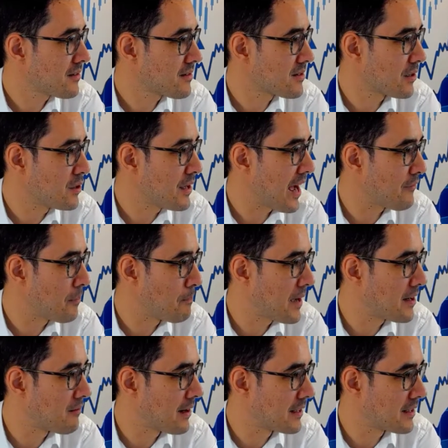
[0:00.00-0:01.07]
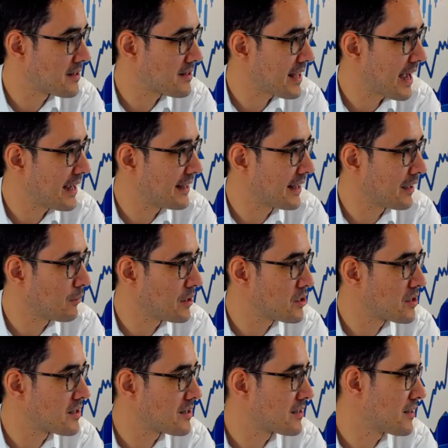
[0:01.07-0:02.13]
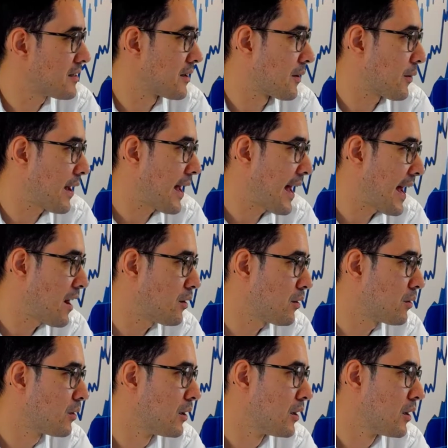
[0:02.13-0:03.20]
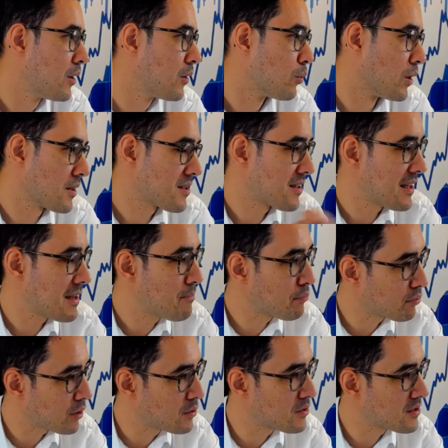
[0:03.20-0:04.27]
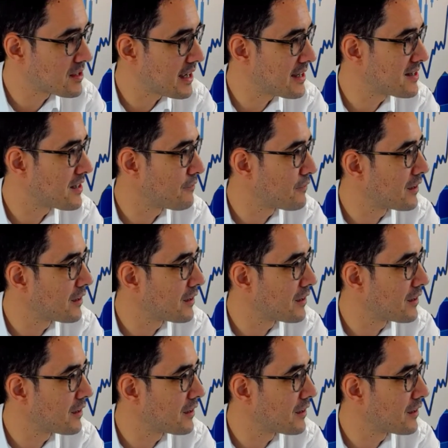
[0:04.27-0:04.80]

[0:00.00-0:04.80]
so you have a better understanding, which is, what's the process, if you